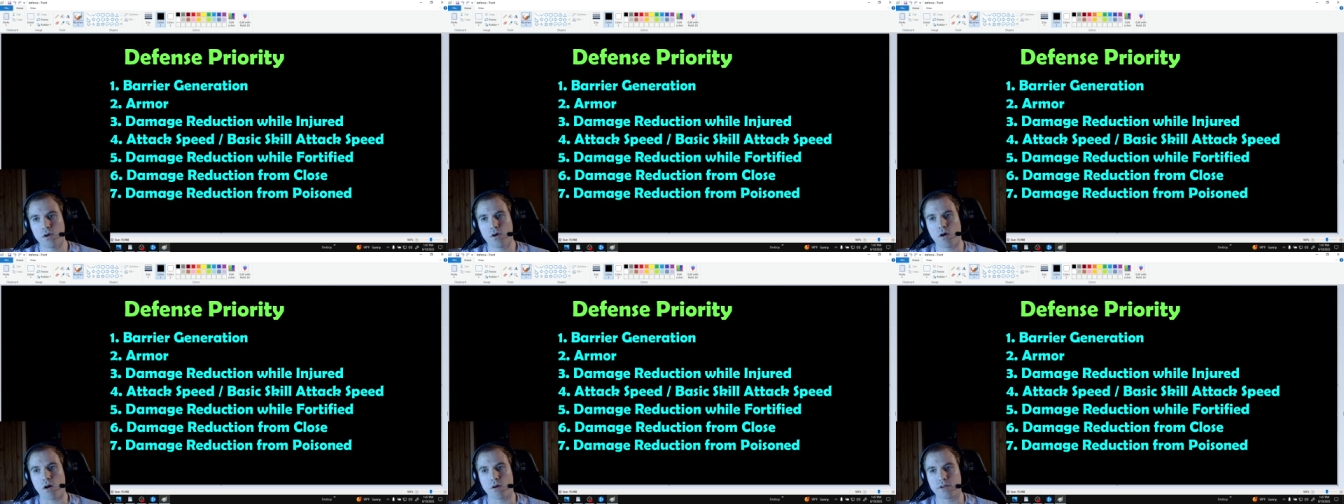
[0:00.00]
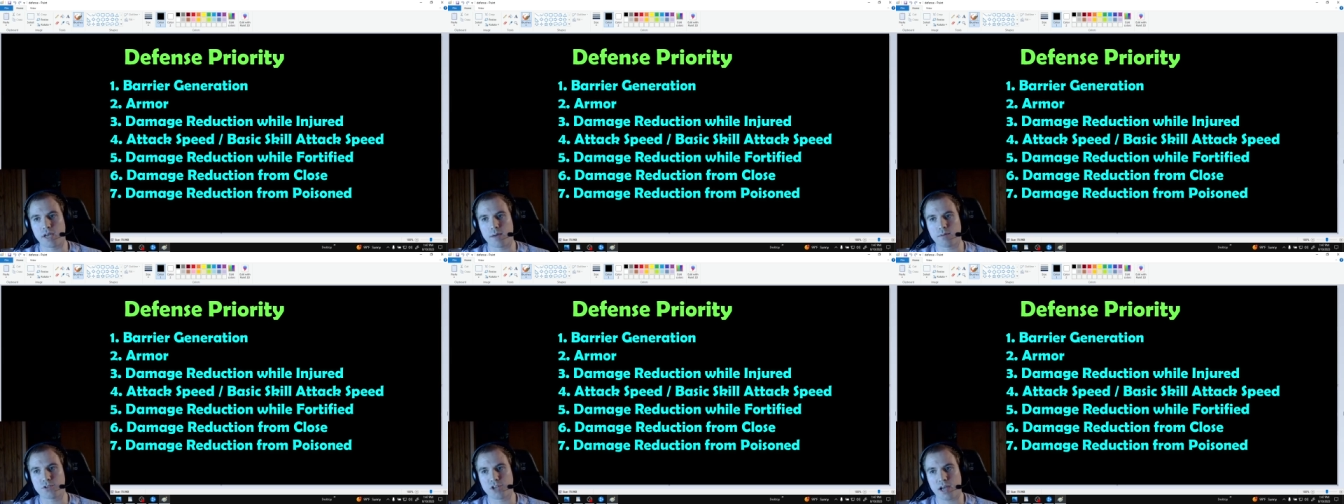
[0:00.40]
our
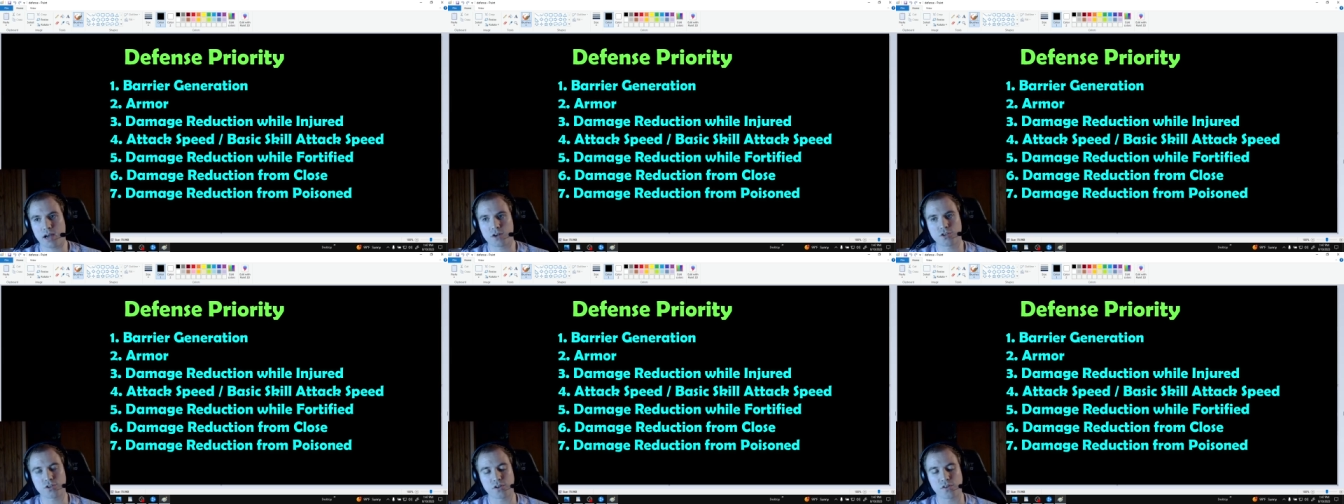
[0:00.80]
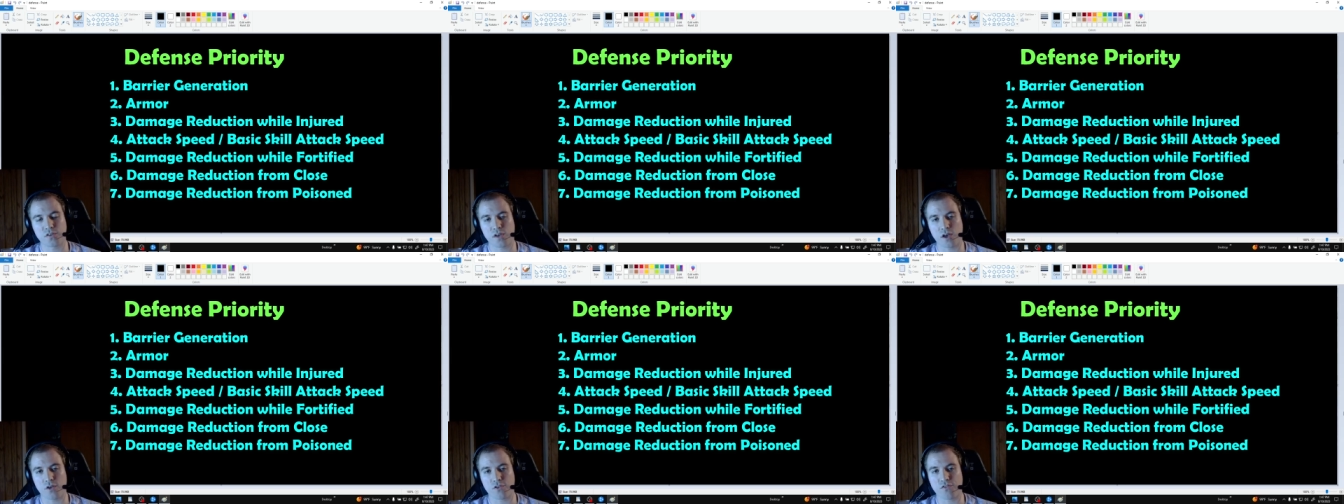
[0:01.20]
damage actually
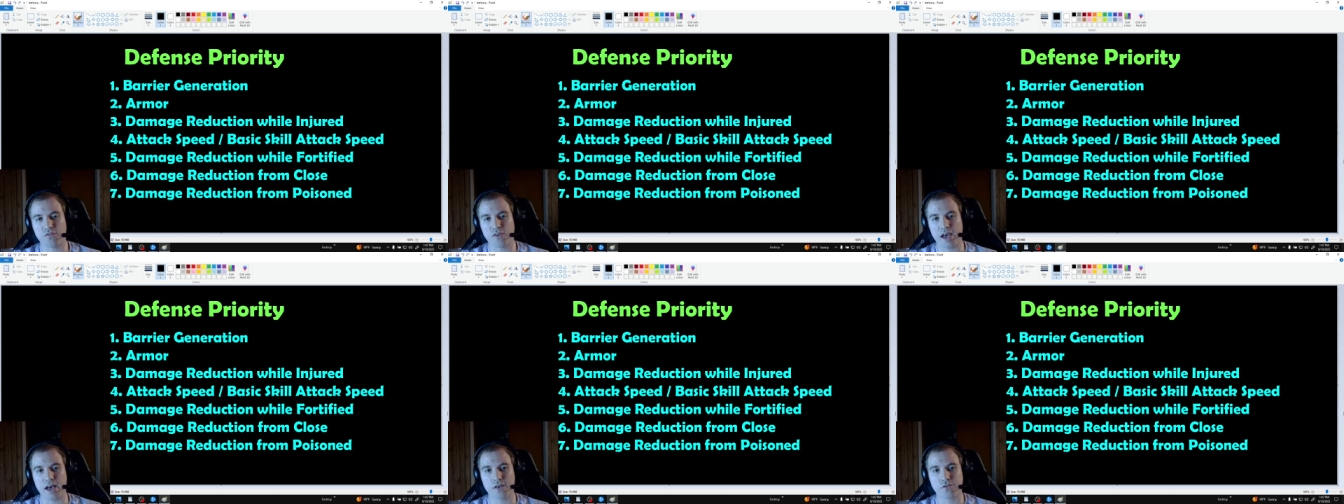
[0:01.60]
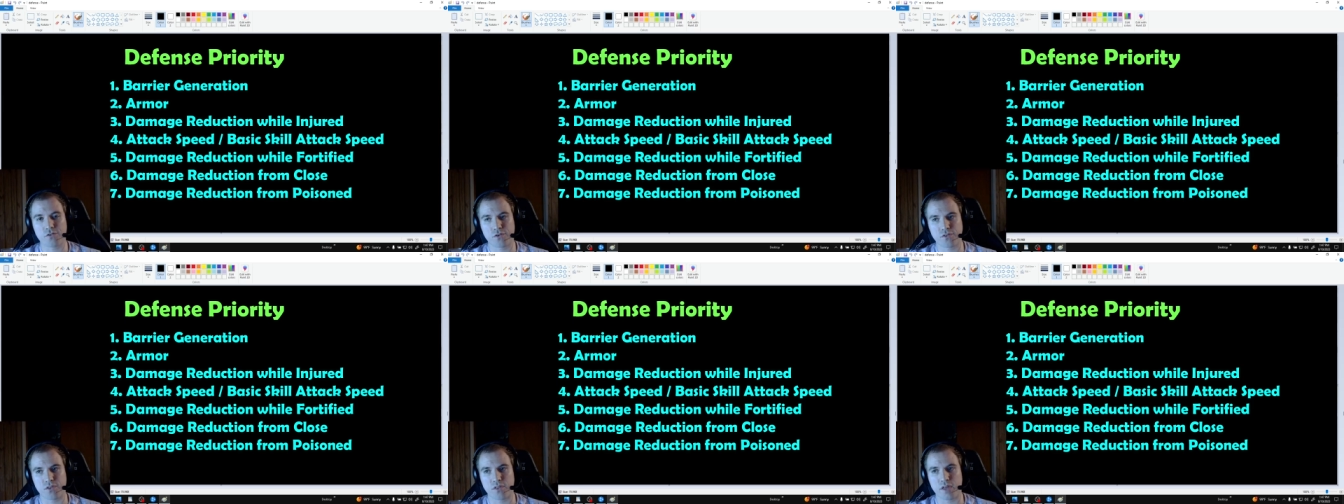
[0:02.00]
scales
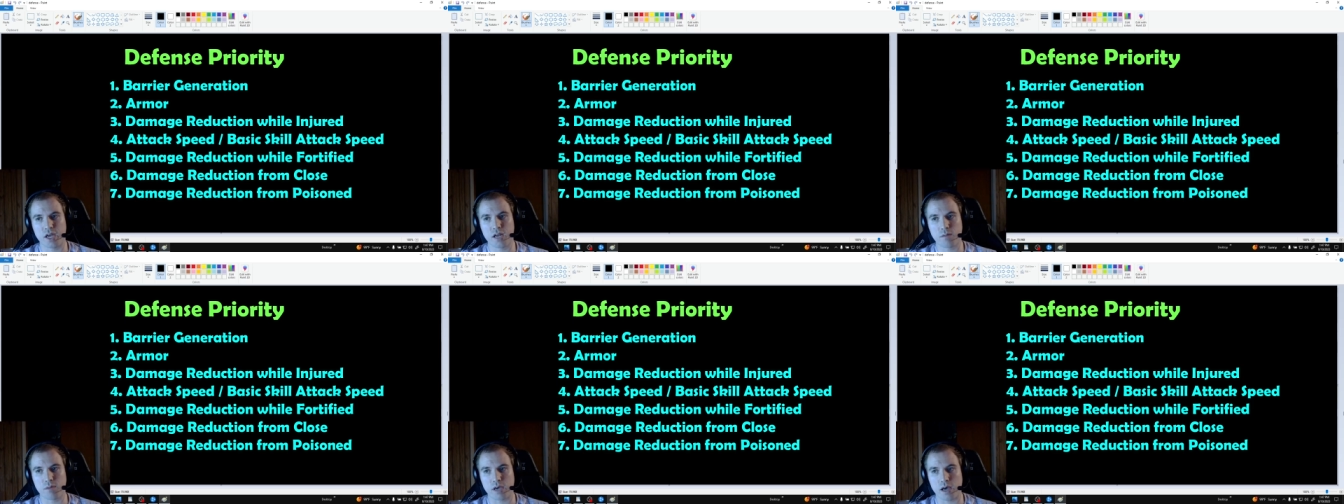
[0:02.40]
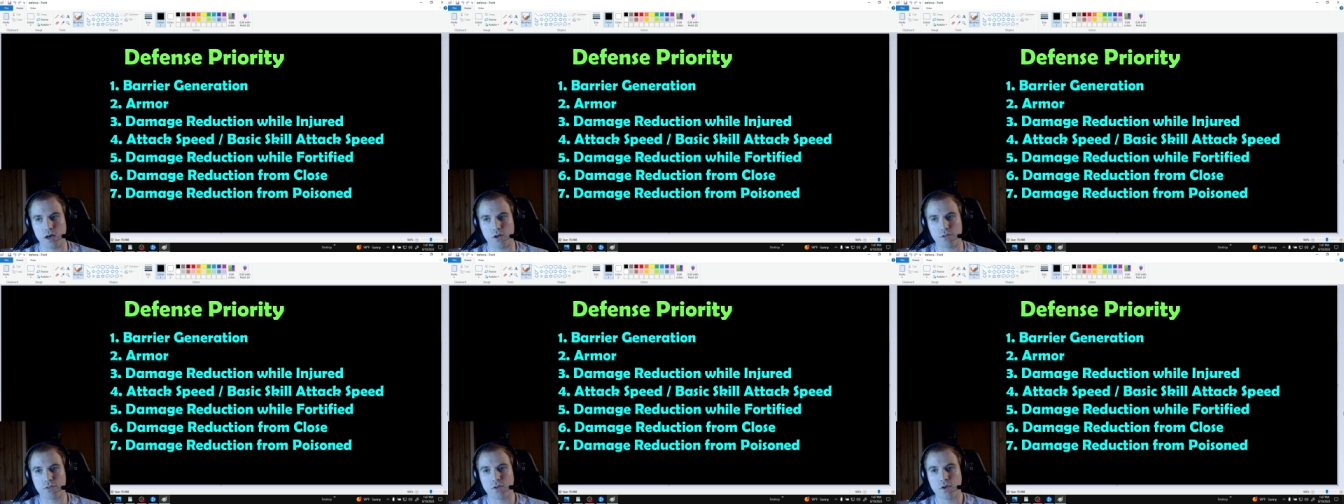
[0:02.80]
faster than the enemy
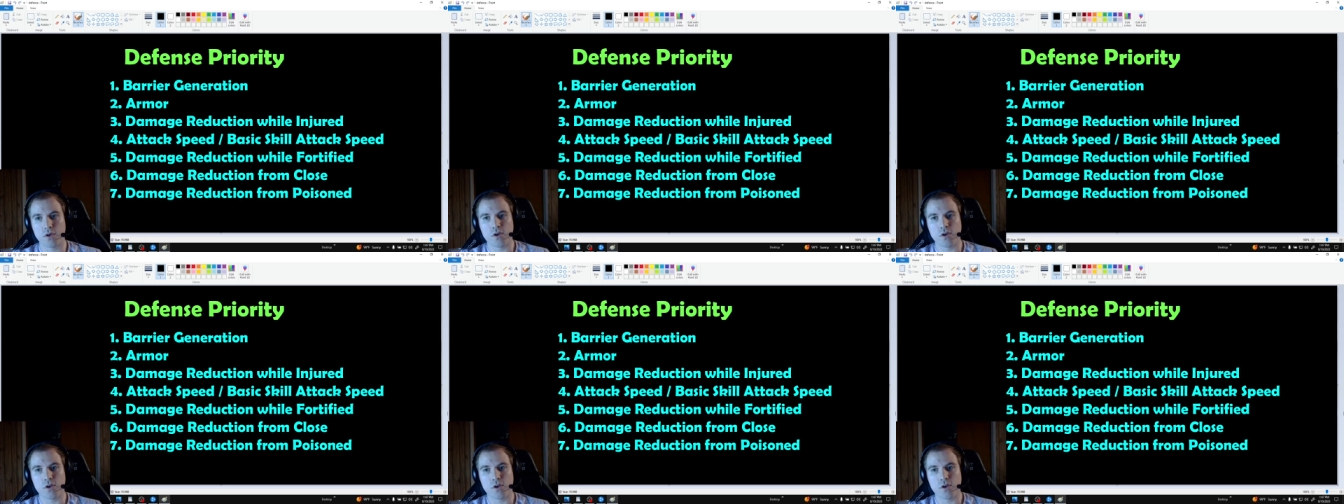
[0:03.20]
health,